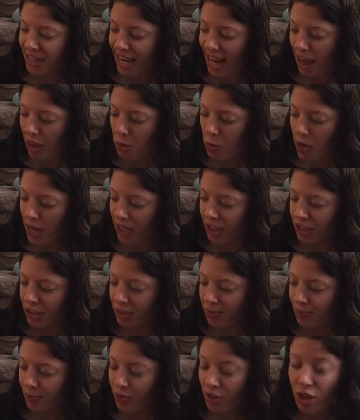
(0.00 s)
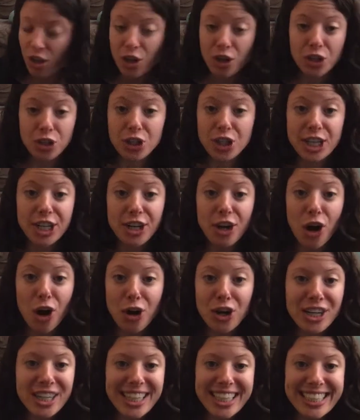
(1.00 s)
yellowish. You could
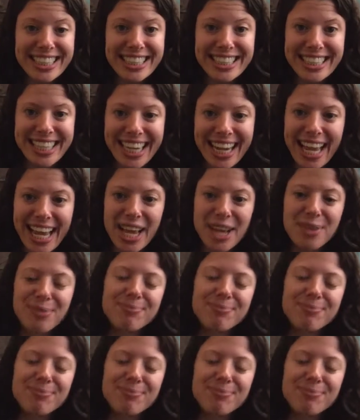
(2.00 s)
hardly see it.